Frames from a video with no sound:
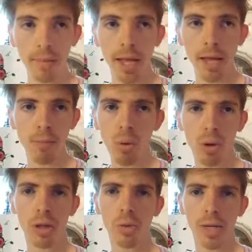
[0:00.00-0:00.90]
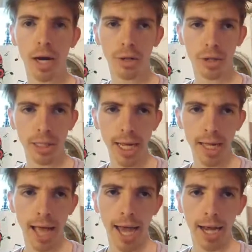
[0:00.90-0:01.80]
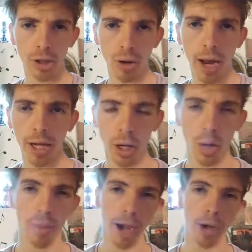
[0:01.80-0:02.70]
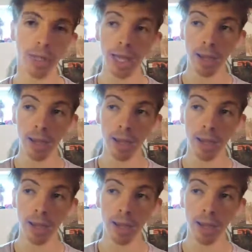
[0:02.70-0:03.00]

important that we understand that and try to go about